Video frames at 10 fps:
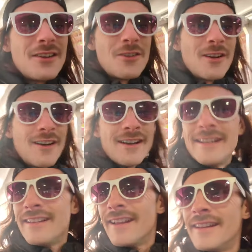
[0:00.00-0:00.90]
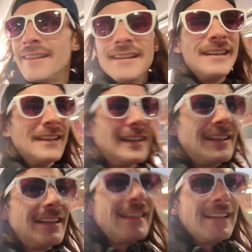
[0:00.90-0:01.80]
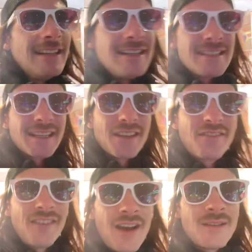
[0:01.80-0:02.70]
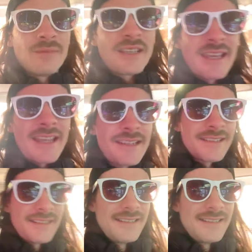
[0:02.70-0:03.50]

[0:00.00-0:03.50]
Alrighty then. So the fun begin.